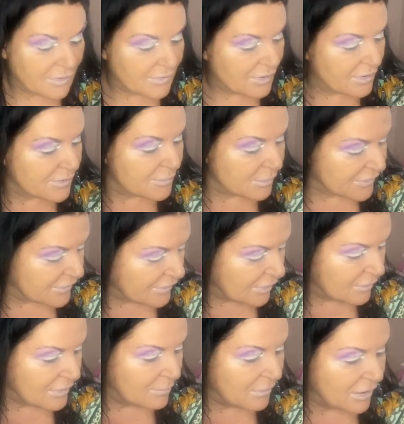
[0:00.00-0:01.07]
So this wasn't
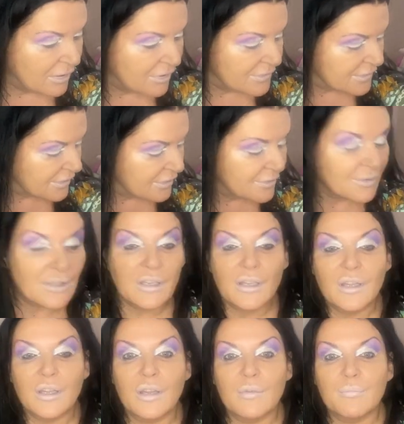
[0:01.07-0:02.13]
totally my idea,
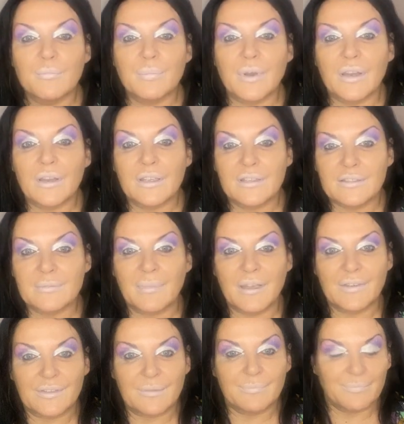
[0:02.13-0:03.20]
but it's
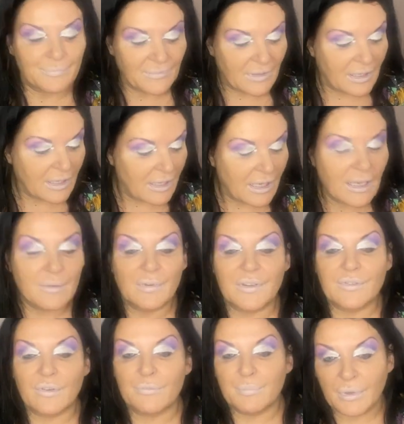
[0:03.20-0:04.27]
amazing. Anyway,
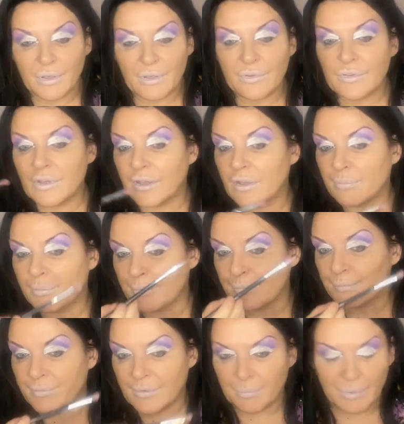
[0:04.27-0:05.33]
so I've put on the
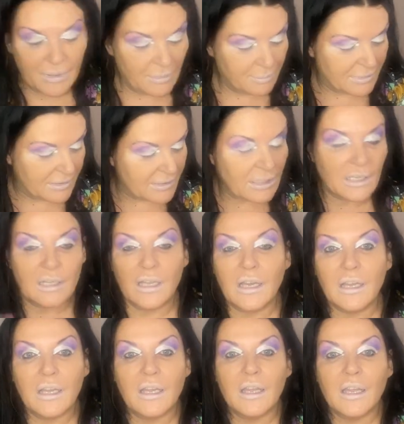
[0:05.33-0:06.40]
purpley
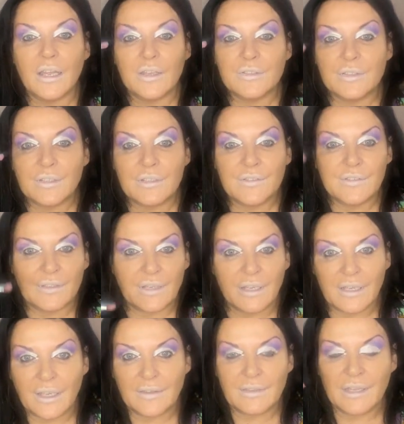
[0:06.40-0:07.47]
colour, as you can
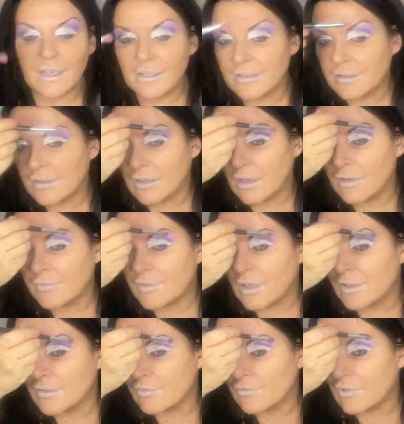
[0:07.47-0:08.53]
see, and then I've
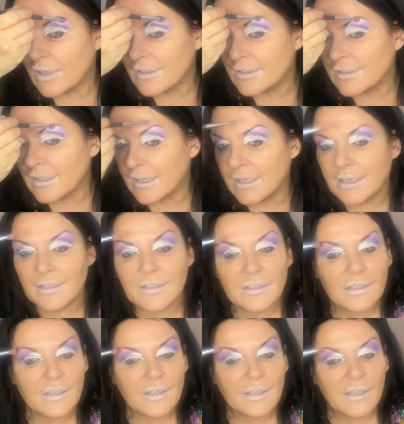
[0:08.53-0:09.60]
kind of graded that in
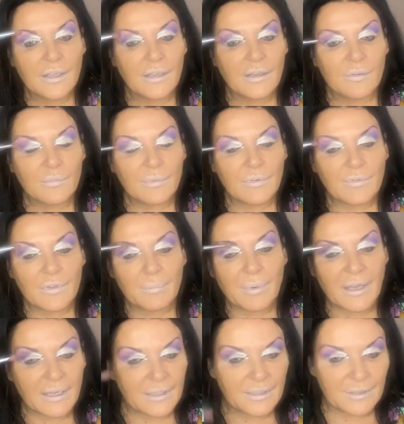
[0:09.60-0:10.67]
with the
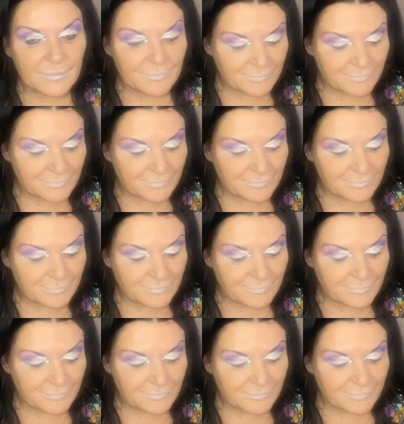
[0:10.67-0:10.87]
pink.